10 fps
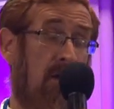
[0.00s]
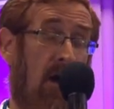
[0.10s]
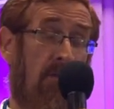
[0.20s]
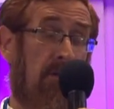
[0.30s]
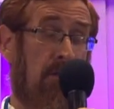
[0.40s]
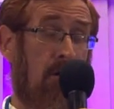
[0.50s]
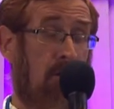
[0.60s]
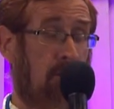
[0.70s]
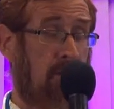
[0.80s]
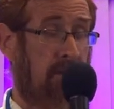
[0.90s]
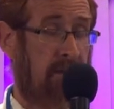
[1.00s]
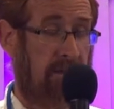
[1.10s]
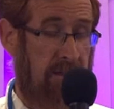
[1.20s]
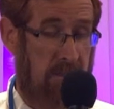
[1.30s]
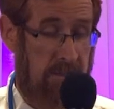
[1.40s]
on the stone
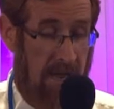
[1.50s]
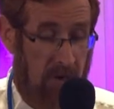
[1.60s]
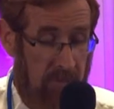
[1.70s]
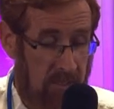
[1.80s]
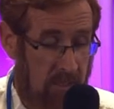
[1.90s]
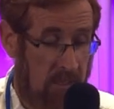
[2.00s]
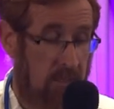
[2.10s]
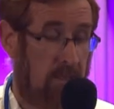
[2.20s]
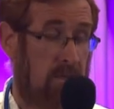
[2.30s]
in Zechariah's